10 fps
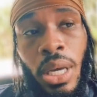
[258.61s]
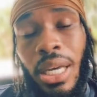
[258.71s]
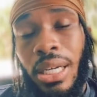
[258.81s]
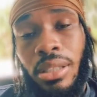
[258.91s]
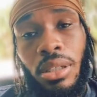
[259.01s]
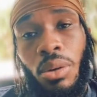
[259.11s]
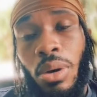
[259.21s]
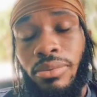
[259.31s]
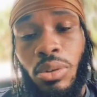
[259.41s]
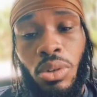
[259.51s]
And I say don't
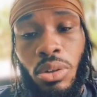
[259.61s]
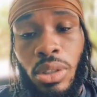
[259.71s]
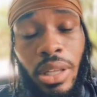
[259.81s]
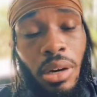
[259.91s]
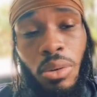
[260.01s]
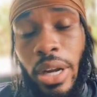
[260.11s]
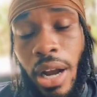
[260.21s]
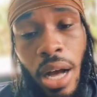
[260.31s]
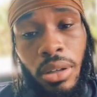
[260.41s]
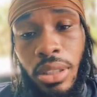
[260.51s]
wipe those girls either. I don't care
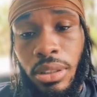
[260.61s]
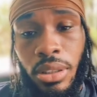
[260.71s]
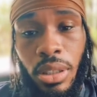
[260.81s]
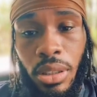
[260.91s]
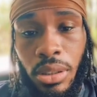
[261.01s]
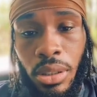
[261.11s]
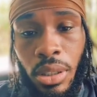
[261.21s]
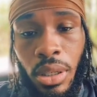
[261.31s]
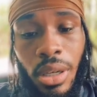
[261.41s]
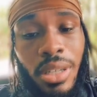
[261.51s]
how good she looks
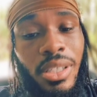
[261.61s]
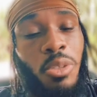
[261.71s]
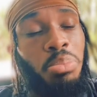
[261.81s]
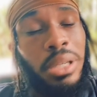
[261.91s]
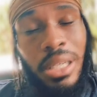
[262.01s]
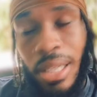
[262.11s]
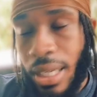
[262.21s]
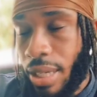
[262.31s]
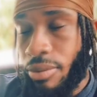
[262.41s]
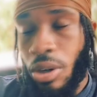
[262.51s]
because there's
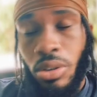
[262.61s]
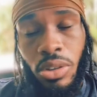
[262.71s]
plenty of girls.